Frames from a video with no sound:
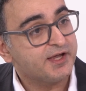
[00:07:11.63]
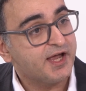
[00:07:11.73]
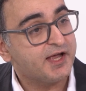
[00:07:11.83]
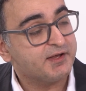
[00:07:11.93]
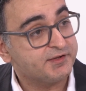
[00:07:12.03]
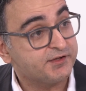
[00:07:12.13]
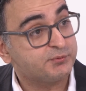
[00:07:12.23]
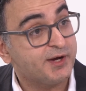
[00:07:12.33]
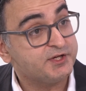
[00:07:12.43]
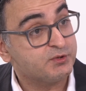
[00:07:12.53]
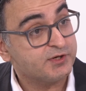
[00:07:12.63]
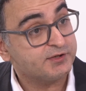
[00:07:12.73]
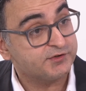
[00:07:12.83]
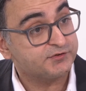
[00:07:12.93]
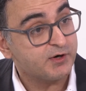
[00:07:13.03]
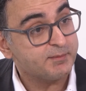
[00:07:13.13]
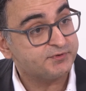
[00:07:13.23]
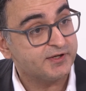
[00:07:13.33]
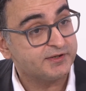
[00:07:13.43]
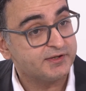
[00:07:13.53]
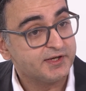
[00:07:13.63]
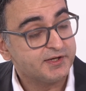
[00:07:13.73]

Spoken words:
And this way you're not disrupting